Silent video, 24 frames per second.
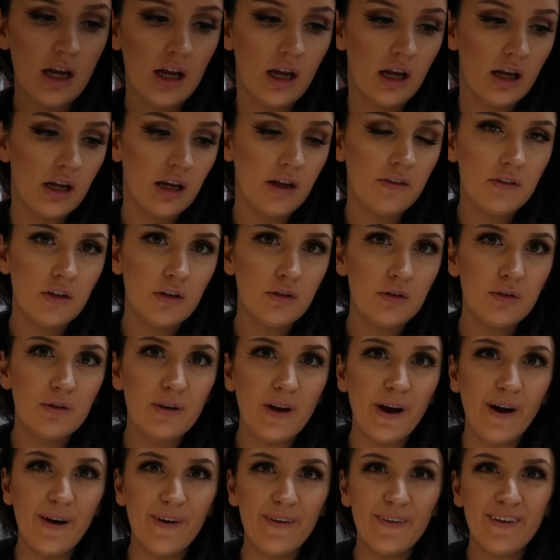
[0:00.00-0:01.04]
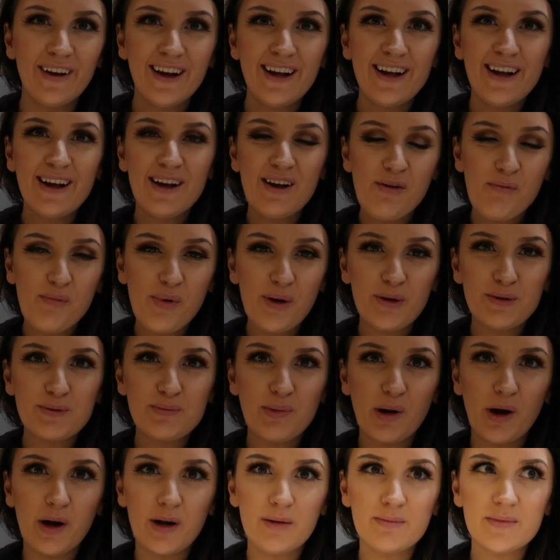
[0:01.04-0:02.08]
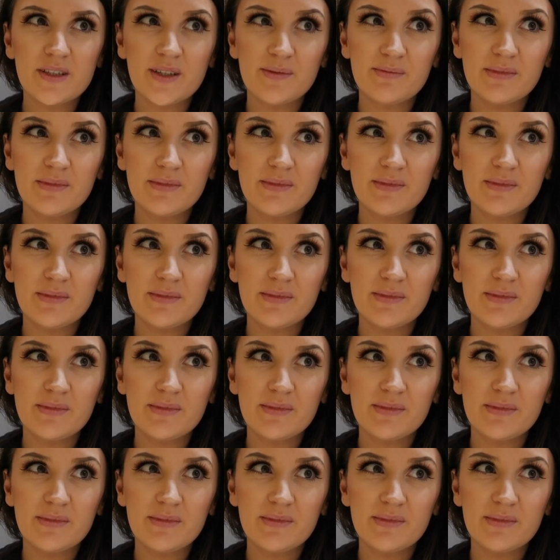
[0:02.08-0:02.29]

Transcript: And if you know, postpartum